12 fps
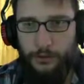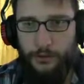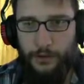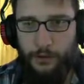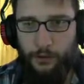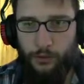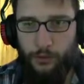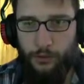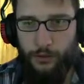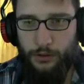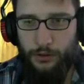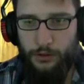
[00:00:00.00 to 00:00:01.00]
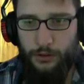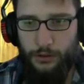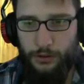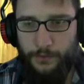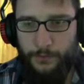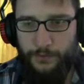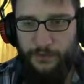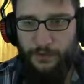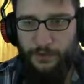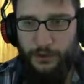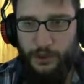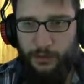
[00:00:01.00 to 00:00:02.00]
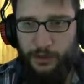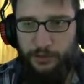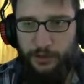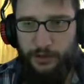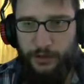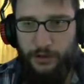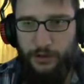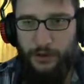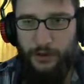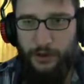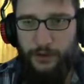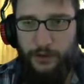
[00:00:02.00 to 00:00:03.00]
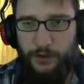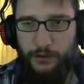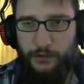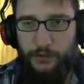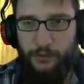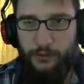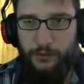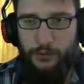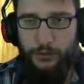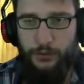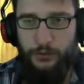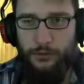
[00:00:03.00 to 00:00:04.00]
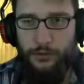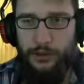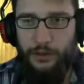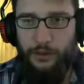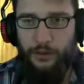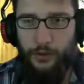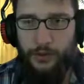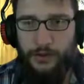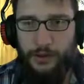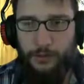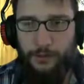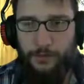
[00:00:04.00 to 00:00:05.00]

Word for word: Thank you. I'm even nice enough to clean the rats up.